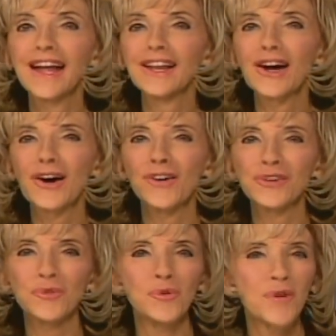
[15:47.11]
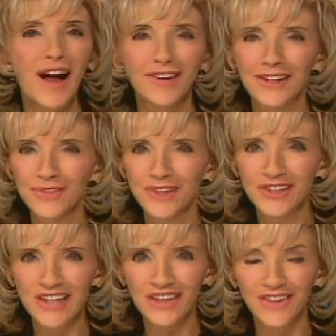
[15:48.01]
Hello and welcome
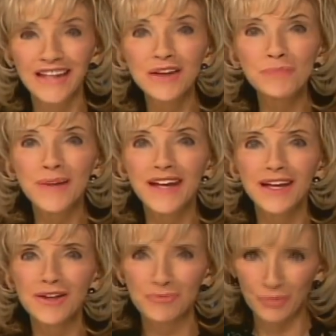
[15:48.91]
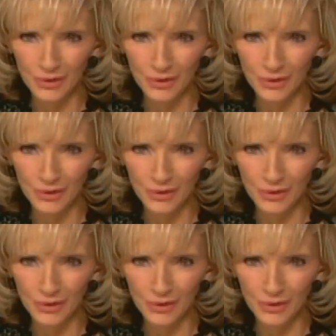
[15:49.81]
to Jack Van Impe